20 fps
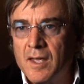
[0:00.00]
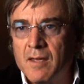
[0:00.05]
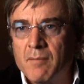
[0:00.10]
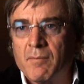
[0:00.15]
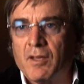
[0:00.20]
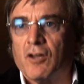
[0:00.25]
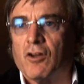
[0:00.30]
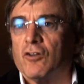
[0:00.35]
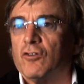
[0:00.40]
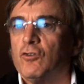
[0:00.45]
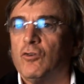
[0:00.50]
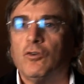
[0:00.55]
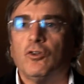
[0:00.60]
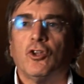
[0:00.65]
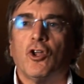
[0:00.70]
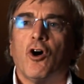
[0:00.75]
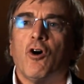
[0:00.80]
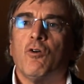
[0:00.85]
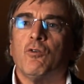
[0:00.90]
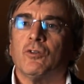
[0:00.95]
because you
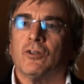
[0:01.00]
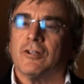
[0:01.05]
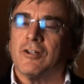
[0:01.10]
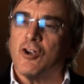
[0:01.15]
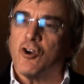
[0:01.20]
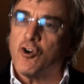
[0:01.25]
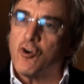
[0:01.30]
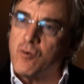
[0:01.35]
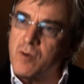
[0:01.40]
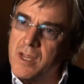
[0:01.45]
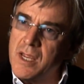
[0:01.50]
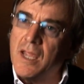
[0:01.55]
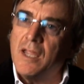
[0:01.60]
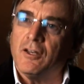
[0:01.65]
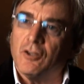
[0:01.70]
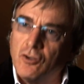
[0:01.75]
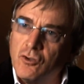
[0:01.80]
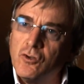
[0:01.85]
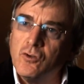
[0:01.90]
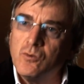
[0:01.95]
don't
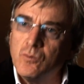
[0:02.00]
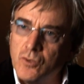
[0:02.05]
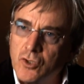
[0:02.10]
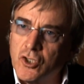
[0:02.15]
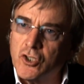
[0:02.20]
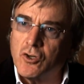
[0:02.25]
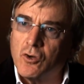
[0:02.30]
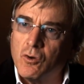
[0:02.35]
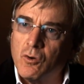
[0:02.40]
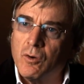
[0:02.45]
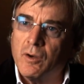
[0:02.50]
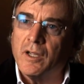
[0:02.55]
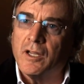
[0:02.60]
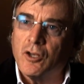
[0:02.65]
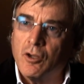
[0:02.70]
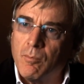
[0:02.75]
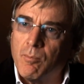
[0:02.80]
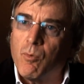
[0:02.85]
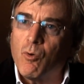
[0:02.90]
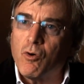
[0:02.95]
create a new show
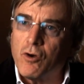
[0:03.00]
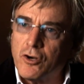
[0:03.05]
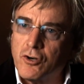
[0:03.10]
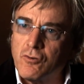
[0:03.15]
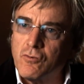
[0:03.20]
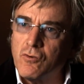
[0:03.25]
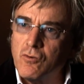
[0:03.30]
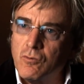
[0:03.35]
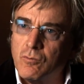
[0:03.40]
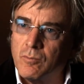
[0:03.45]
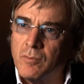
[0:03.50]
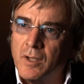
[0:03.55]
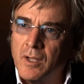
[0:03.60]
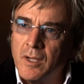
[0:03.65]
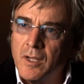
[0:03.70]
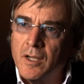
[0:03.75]
in a boardroom.